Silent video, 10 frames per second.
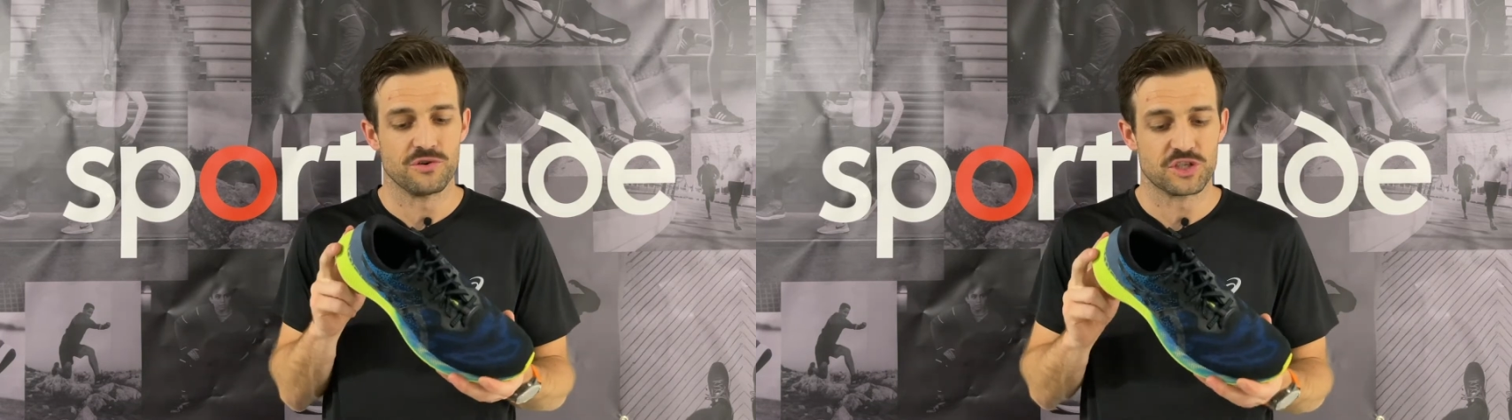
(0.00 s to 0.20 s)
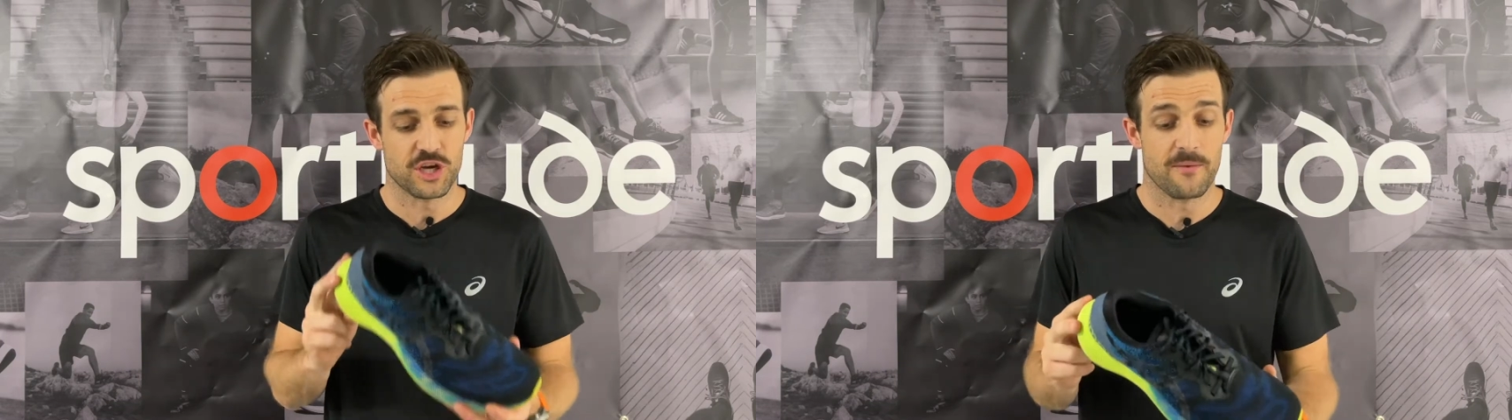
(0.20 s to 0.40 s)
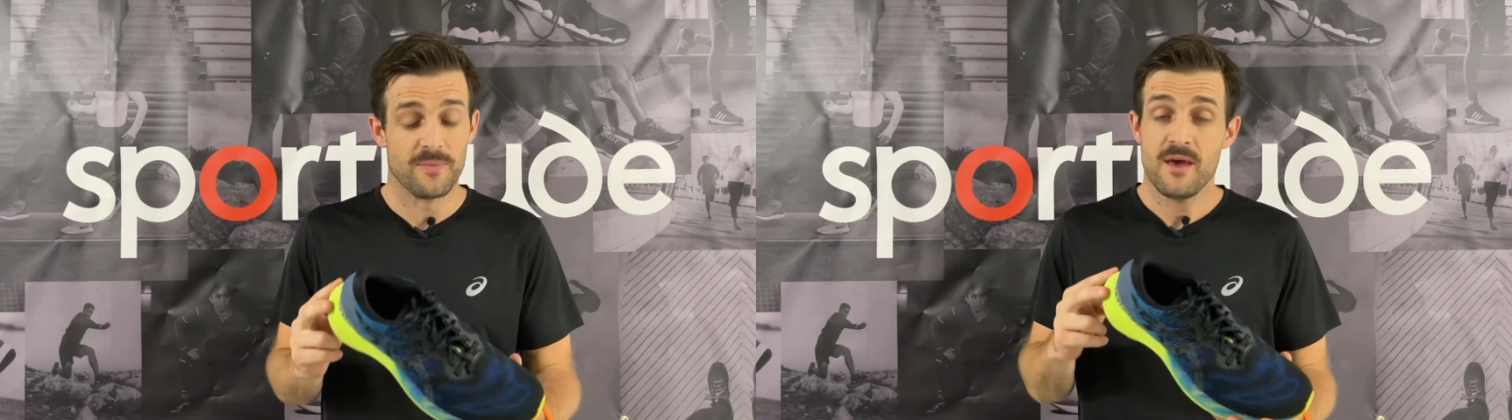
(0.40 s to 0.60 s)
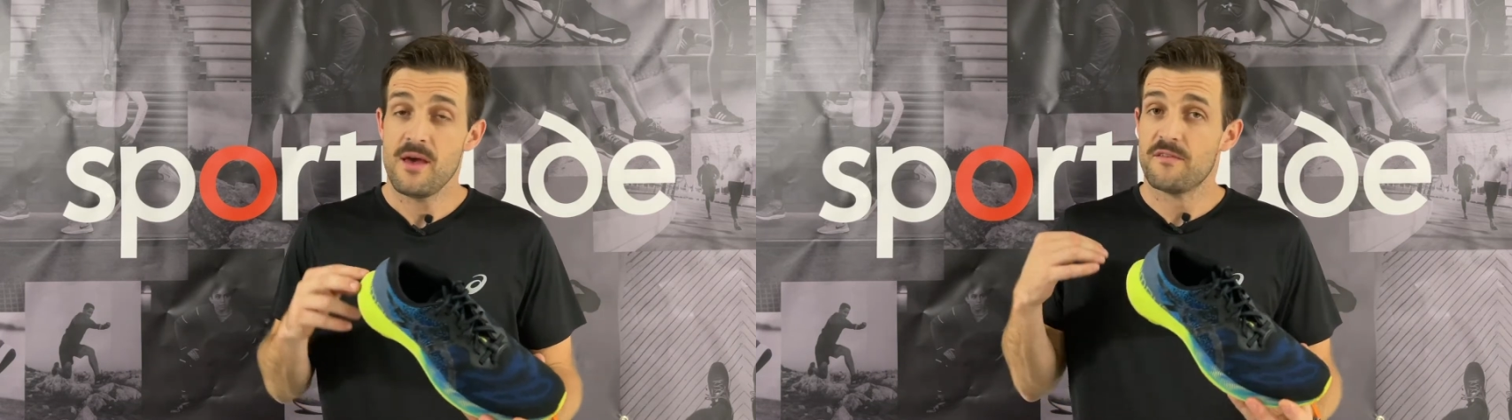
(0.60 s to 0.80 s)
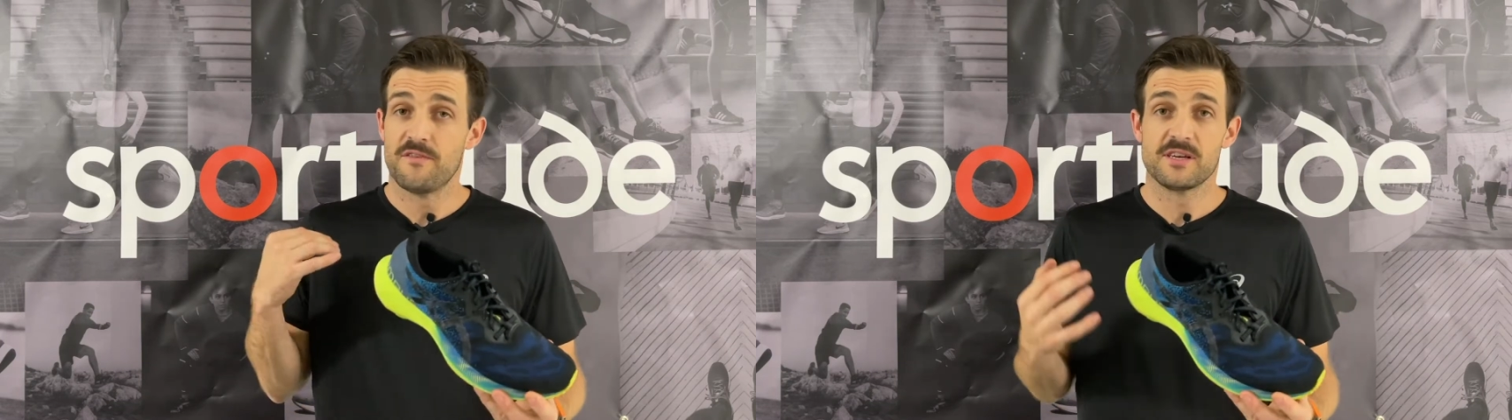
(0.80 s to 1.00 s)
So
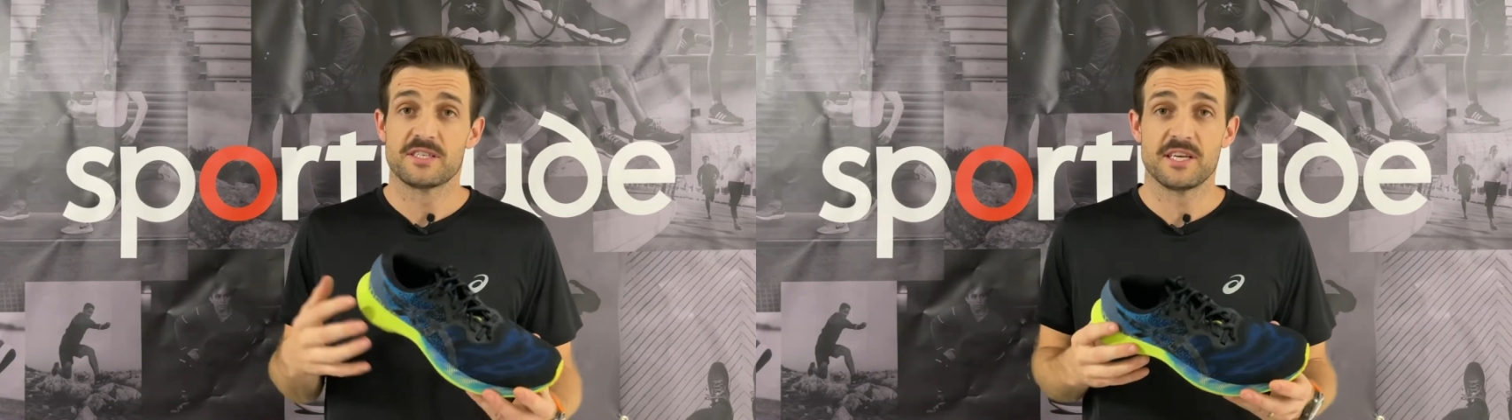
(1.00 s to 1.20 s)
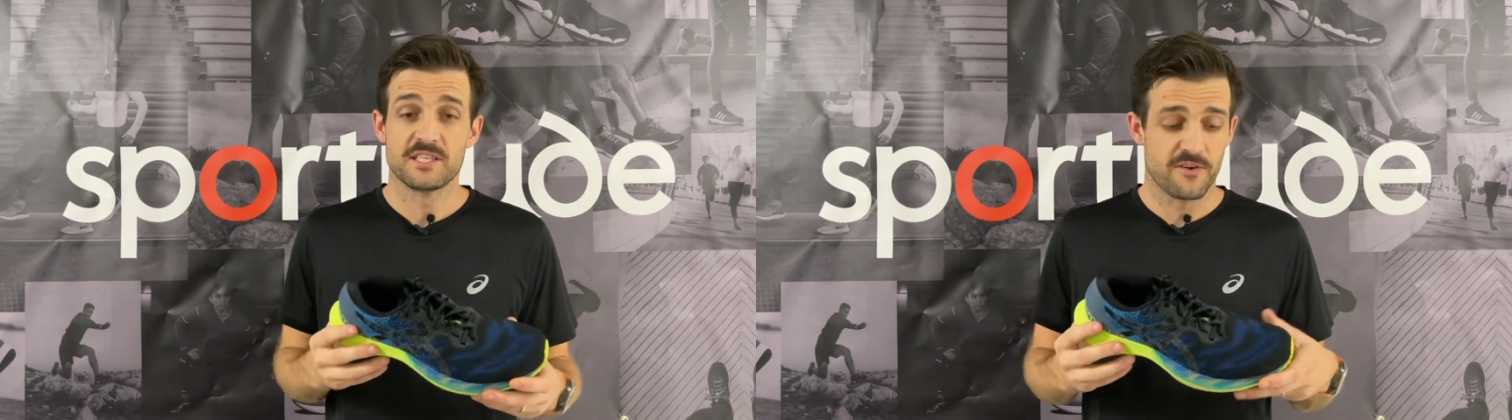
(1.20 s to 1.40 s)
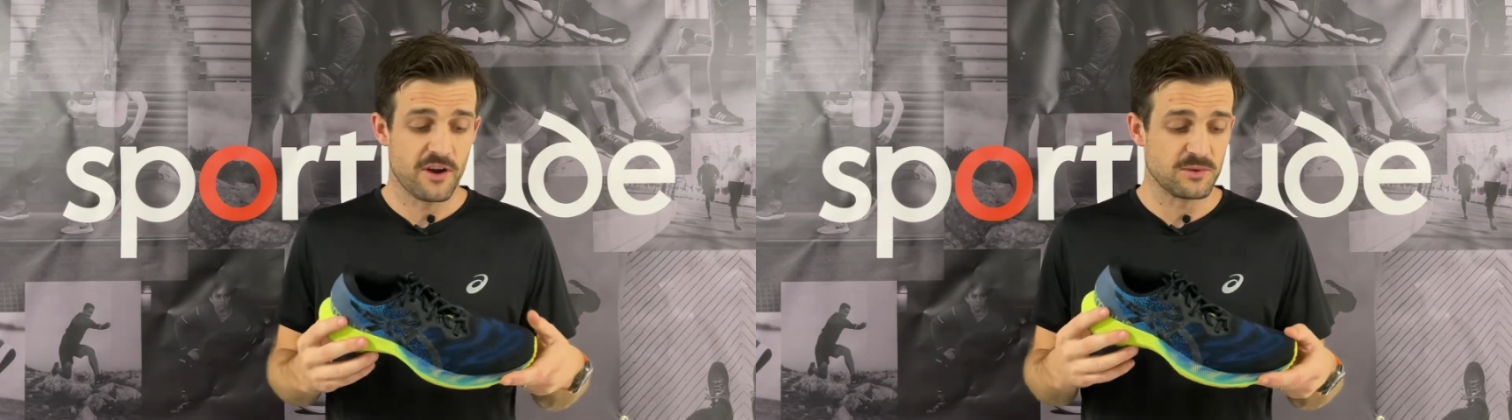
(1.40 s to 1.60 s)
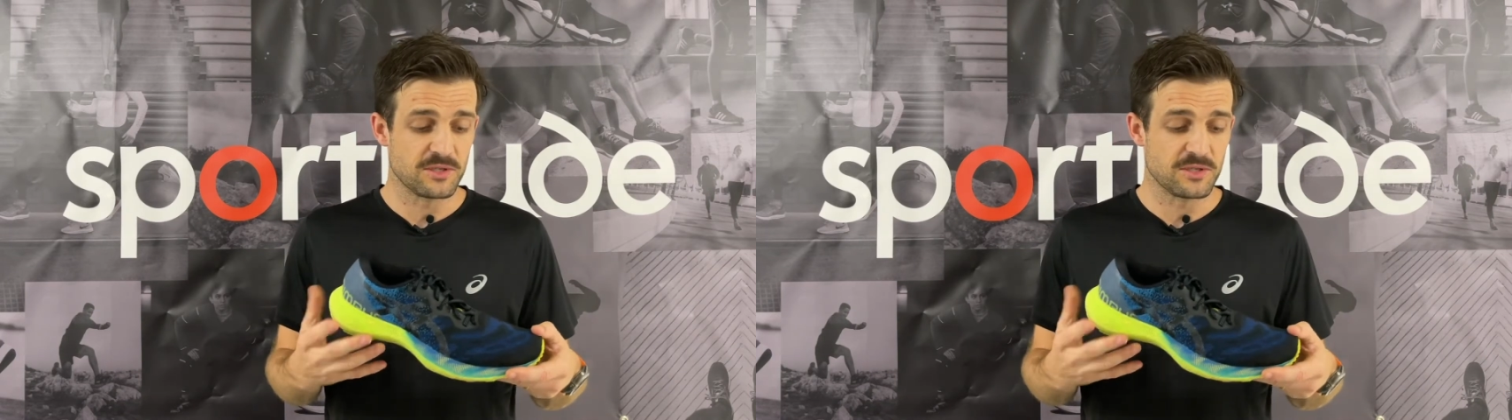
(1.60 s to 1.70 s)
first things first,